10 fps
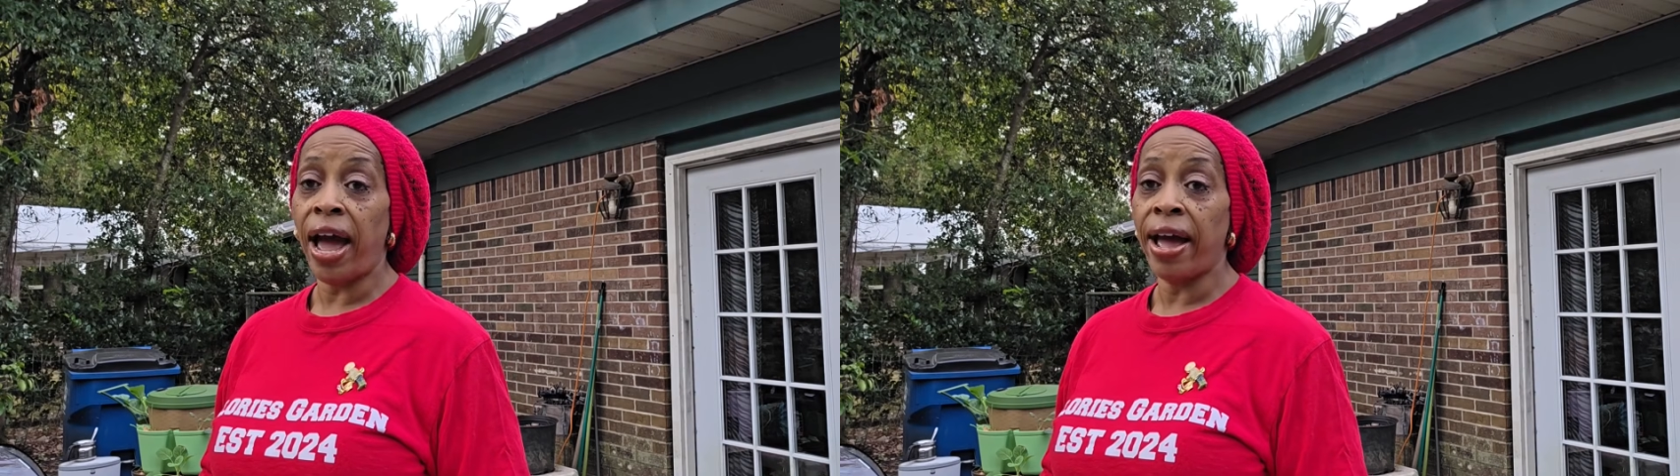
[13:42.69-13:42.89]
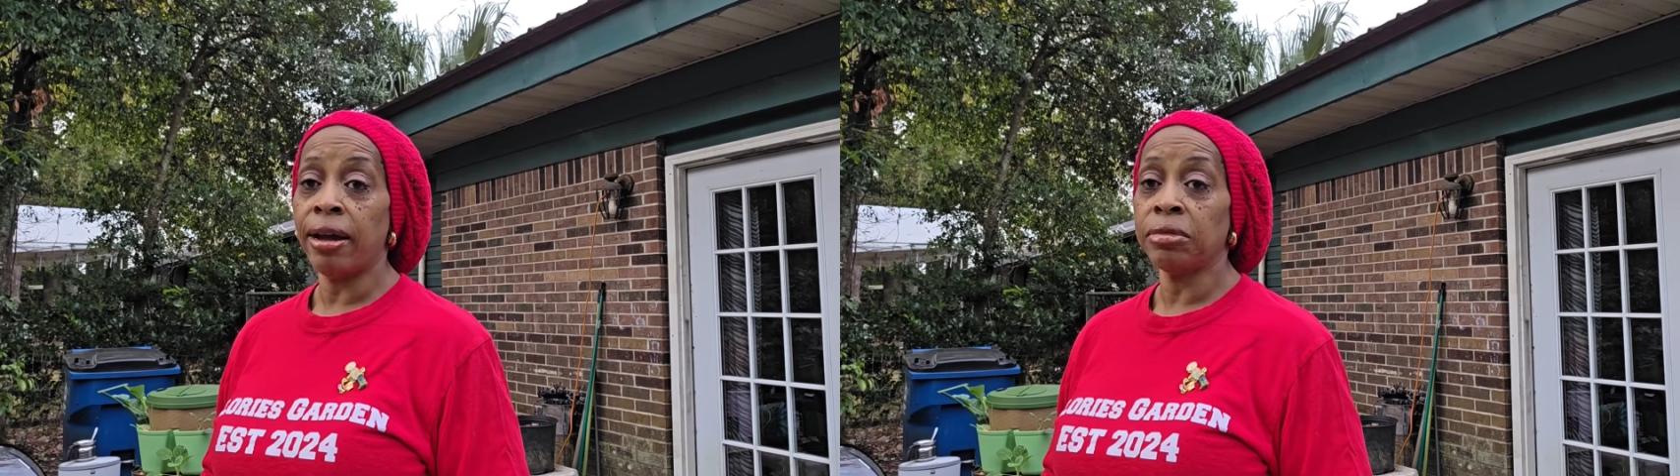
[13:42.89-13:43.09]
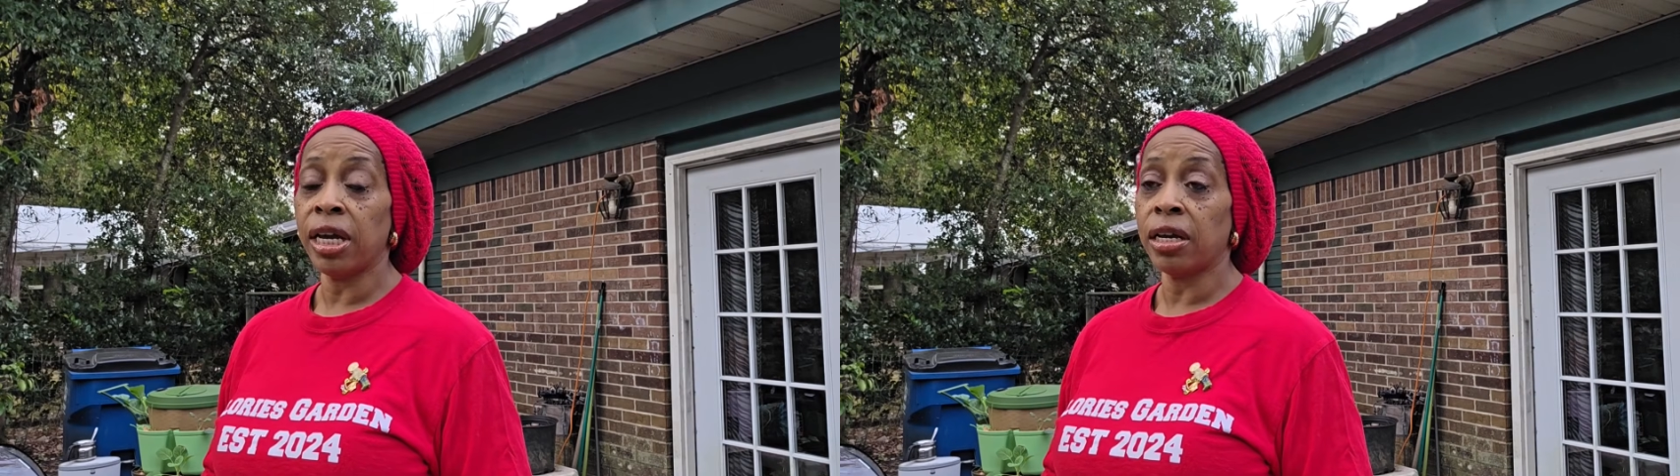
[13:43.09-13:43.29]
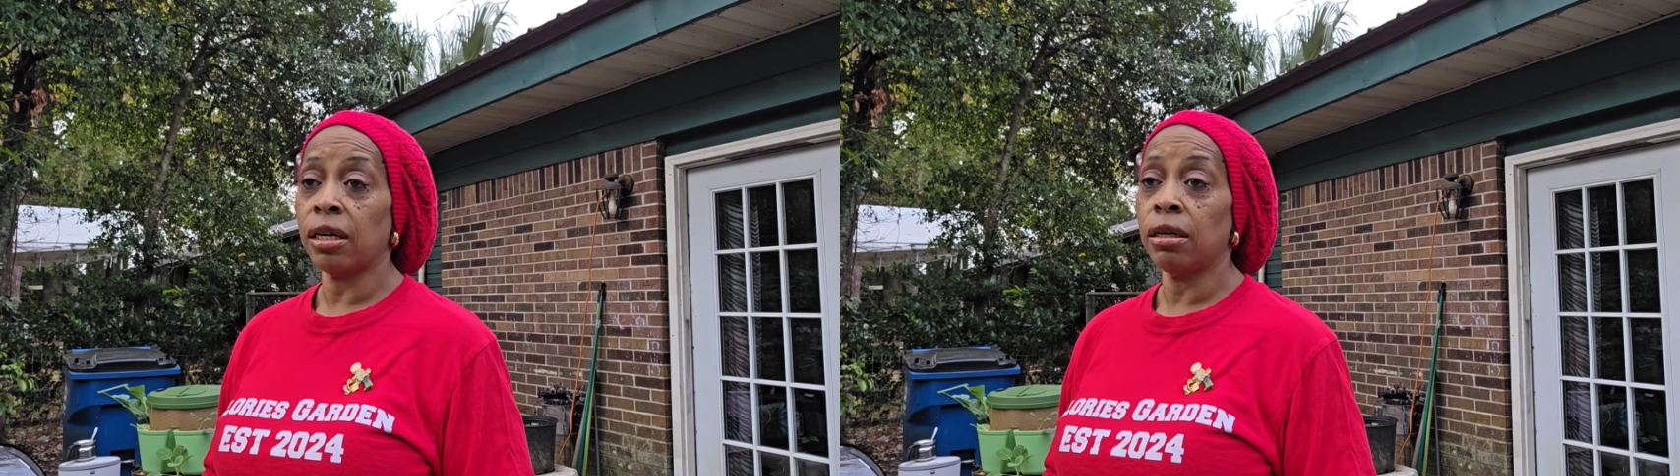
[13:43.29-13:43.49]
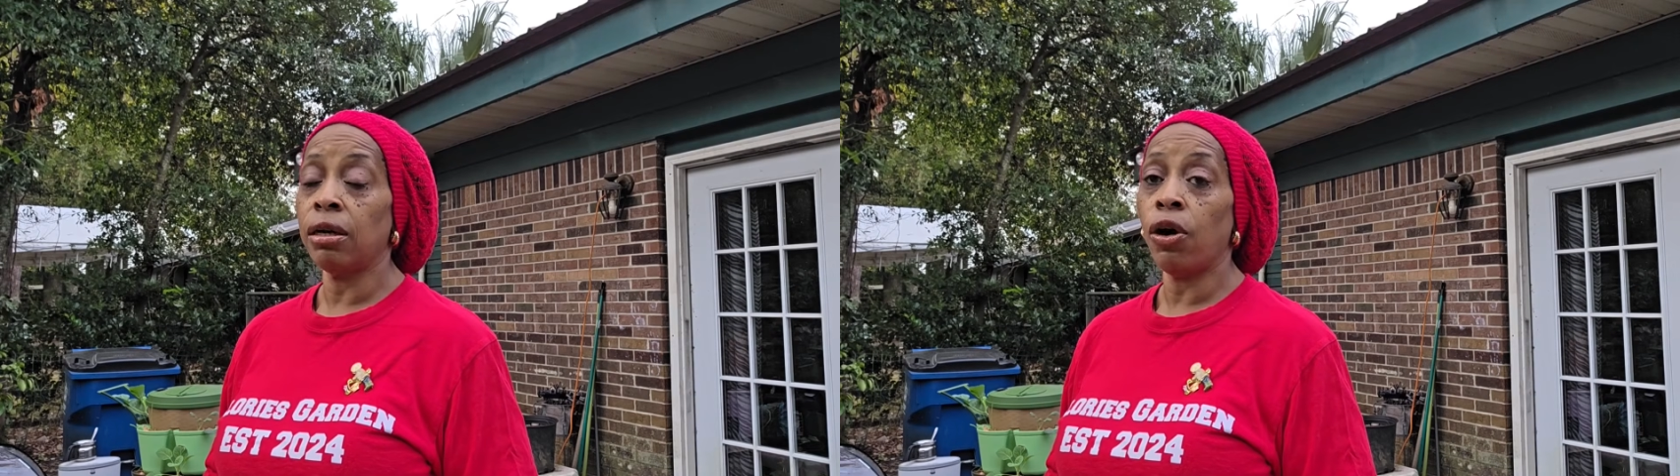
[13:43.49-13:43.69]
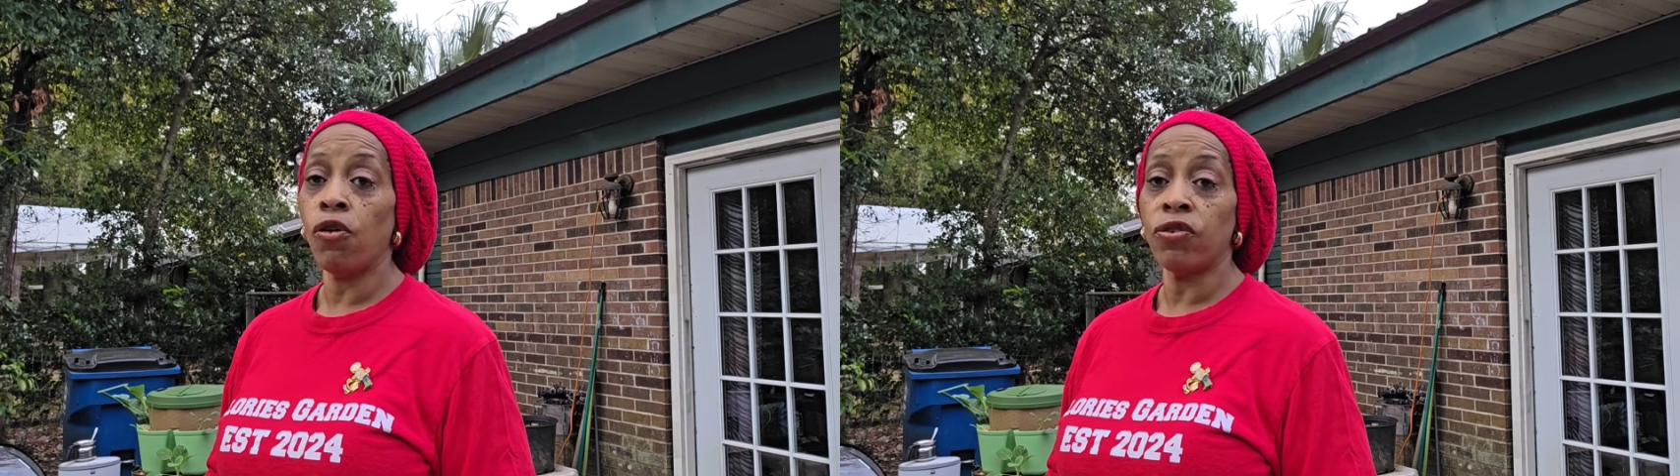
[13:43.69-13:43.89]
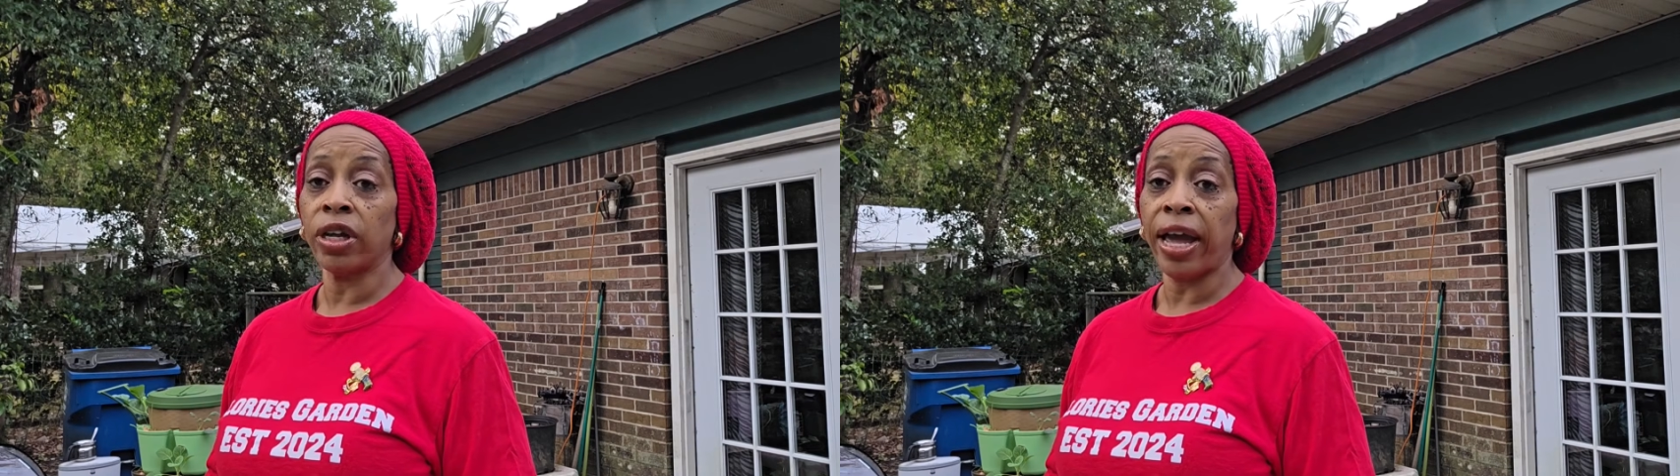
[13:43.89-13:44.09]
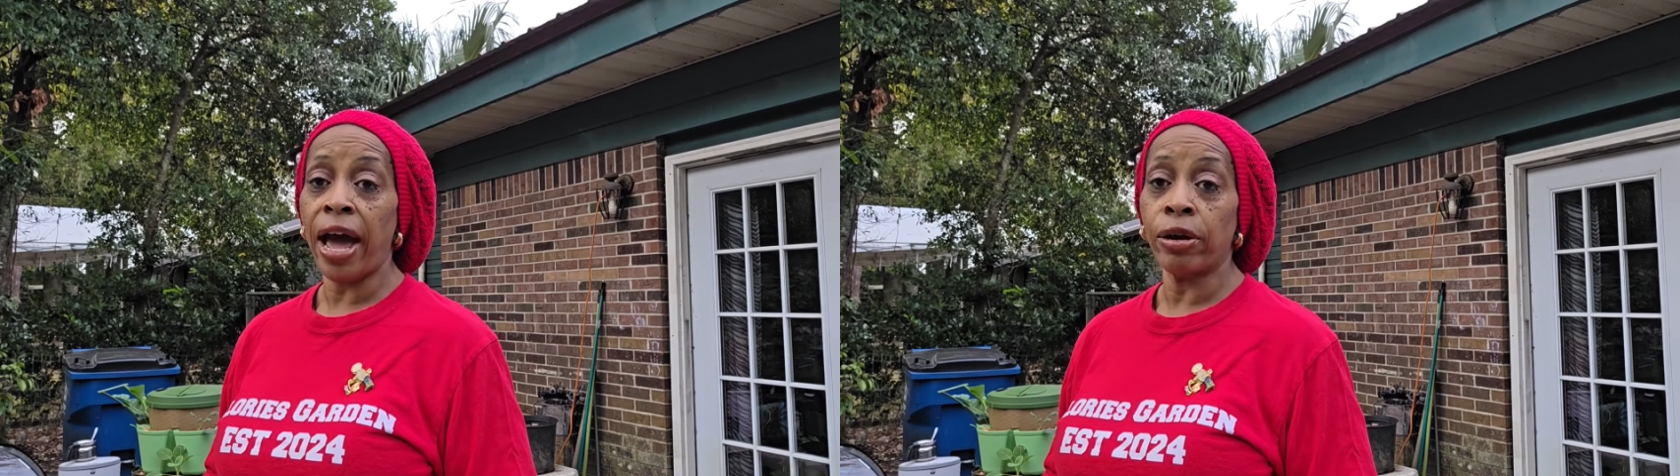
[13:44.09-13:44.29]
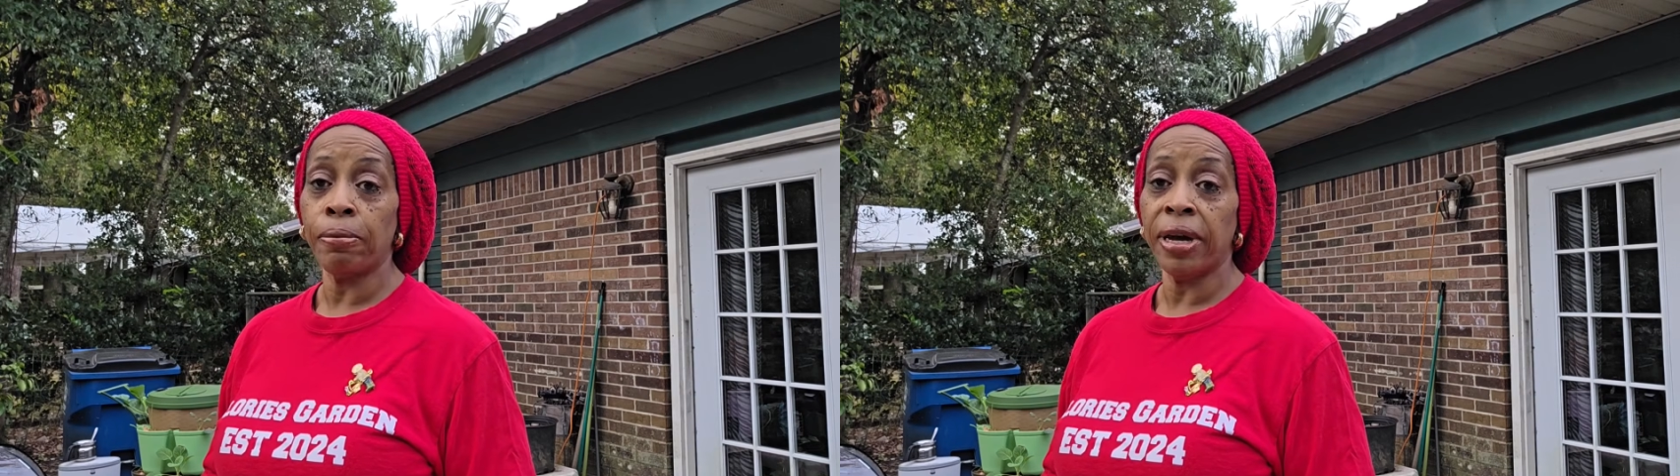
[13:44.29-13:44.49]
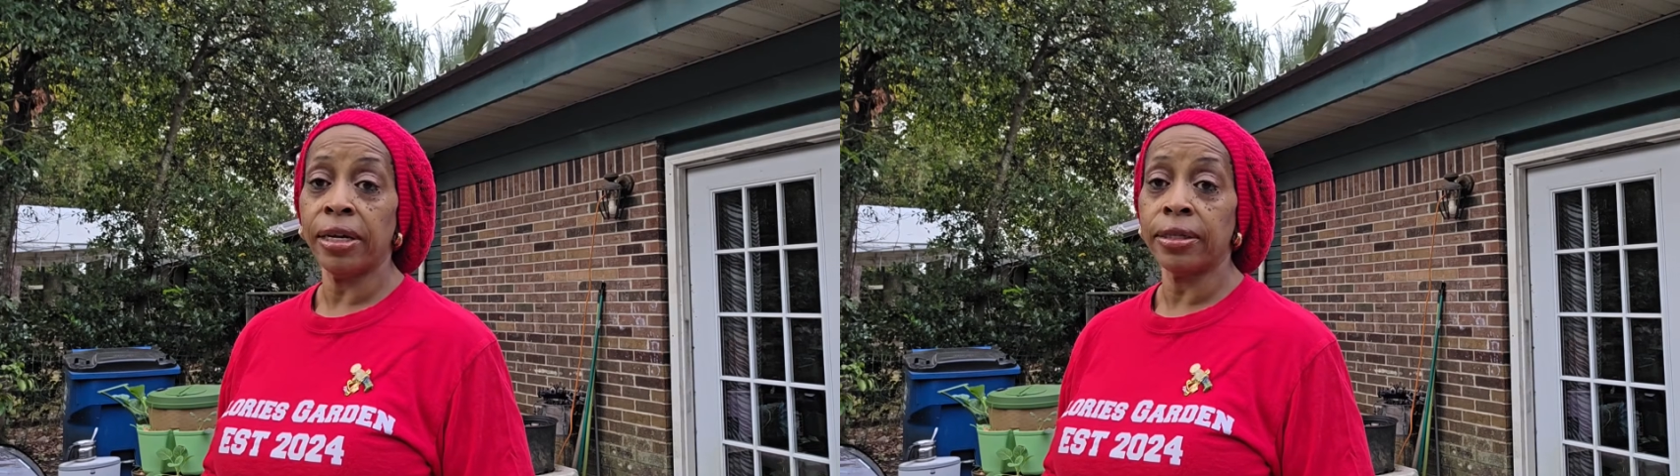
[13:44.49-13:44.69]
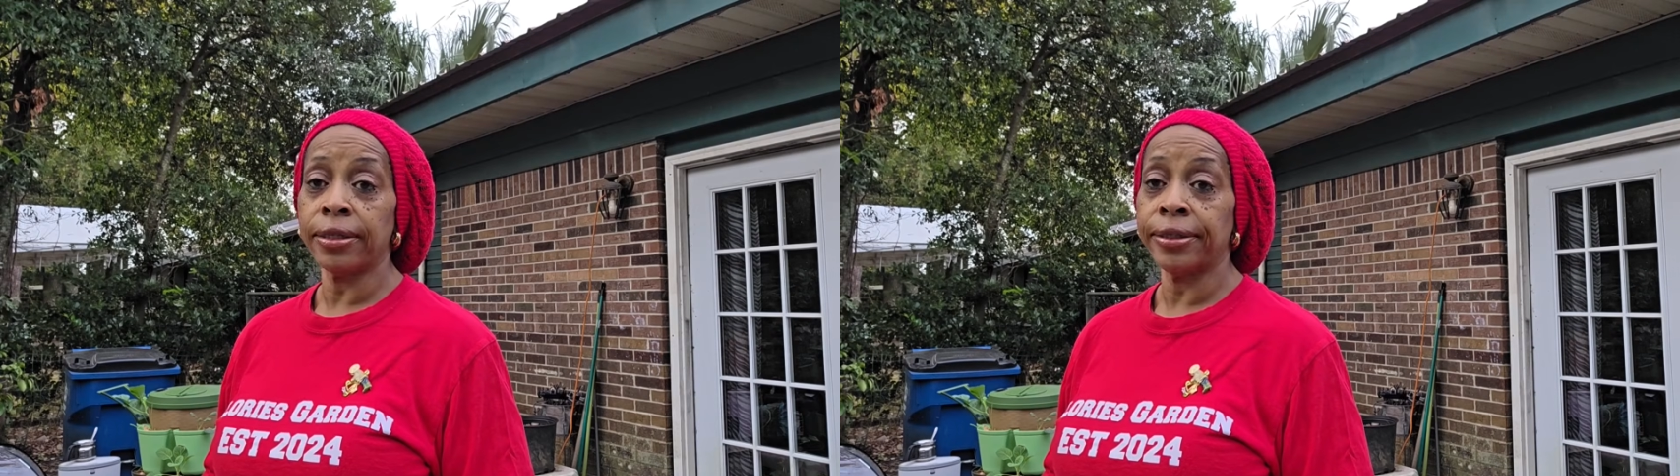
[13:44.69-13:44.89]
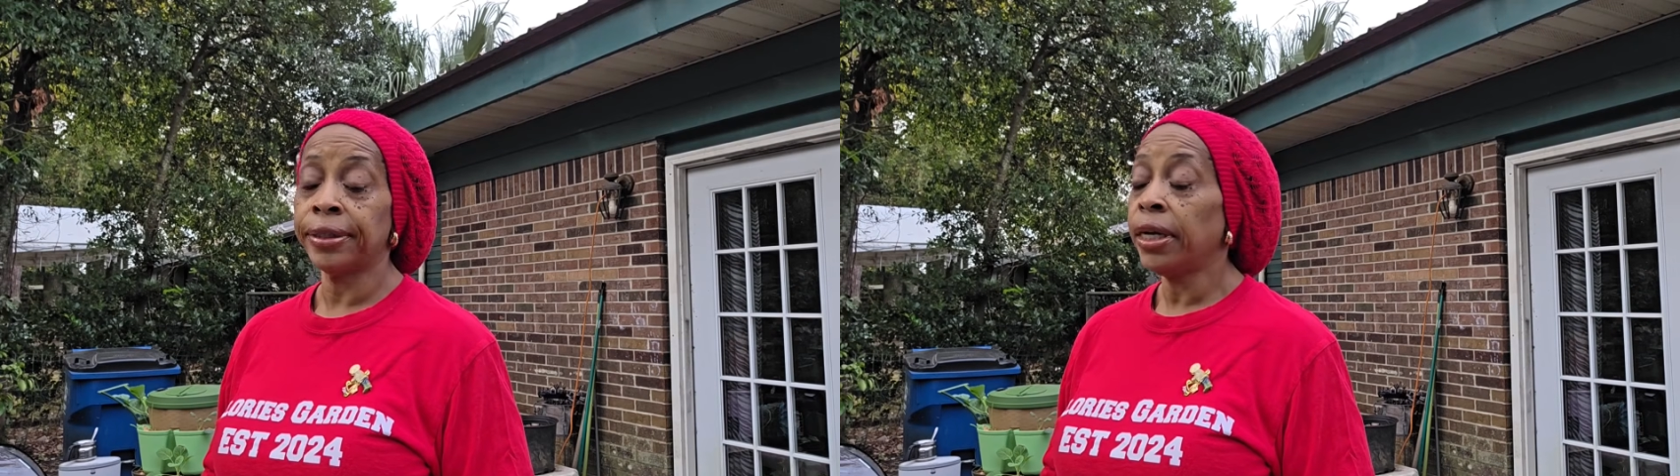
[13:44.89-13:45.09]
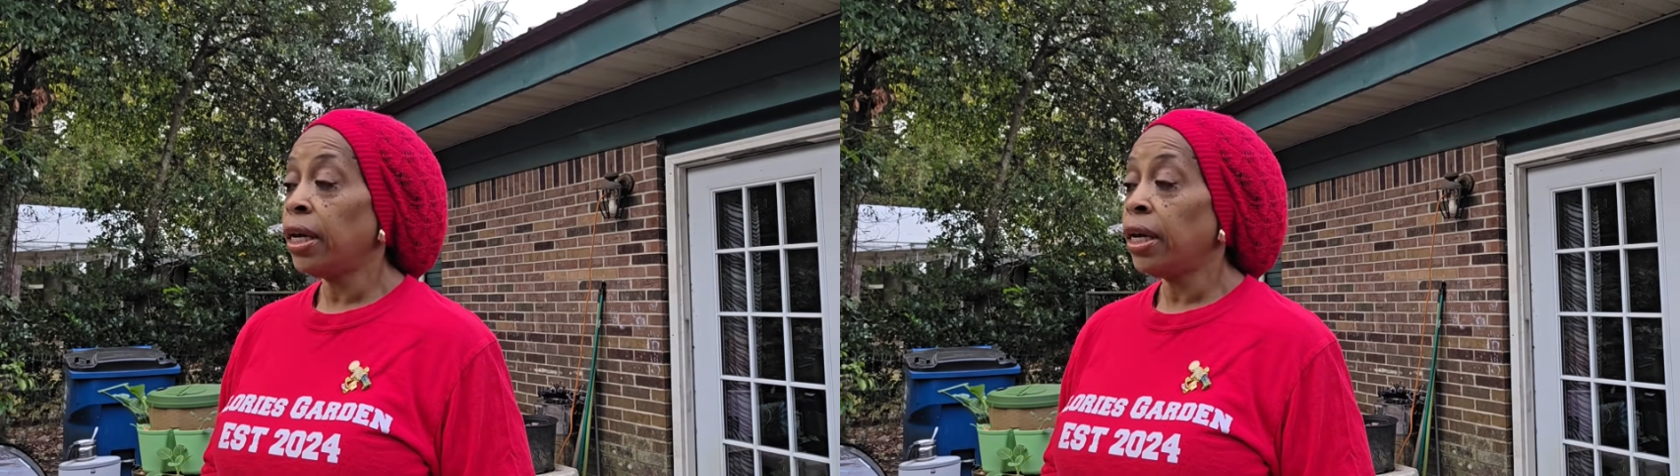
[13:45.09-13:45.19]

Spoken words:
I am taking a little over-the-counter medicine